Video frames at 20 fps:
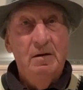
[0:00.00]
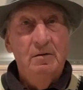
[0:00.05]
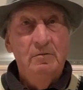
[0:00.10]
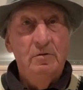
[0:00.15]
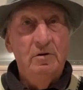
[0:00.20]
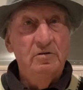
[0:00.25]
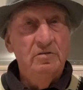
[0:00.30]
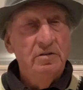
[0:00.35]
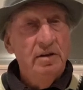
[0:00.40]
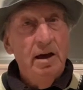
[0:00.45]

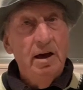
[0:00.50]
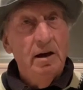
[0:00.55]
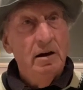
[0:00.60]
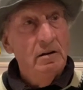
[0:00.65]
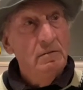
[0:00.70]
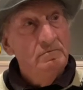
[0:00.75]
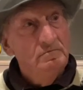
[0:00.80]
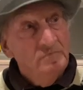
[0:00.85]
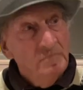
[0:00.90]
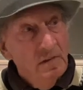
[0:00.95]
Whereas
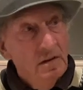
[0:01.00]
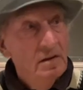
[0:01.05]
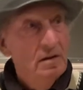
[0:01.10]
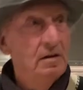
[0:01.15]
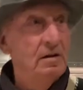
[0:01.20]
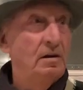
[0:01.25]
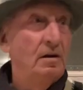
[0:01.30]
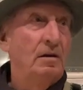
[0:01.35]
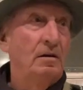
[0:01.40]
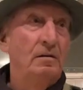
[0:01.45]
now,
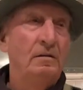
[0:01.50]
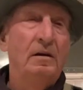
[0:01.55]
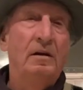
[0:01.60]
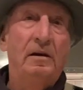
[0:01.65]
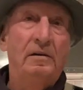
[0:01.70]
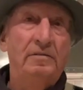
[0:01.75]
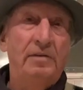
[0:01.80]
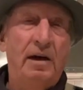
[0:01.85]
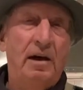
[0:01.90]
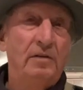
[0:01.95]

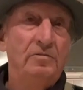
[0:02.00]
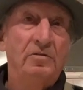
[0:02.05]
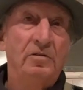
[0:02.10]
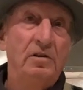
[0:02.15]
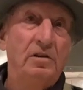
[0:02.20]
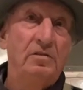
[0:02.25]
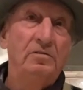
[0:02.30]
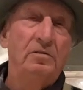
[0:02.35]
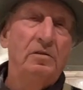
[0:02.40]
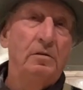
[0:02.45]

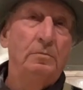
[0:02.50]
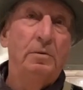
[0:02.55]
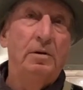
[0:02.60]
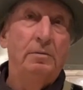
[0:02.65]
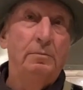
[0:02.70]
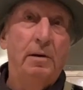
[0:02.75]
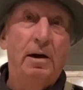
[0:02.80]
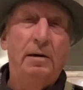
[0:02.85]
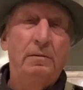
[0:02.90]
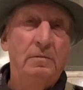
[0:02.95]
1,000 isn't a big
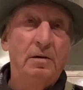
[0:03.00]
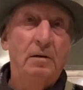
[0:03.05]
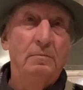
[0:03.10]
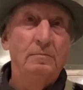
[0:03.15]
bet.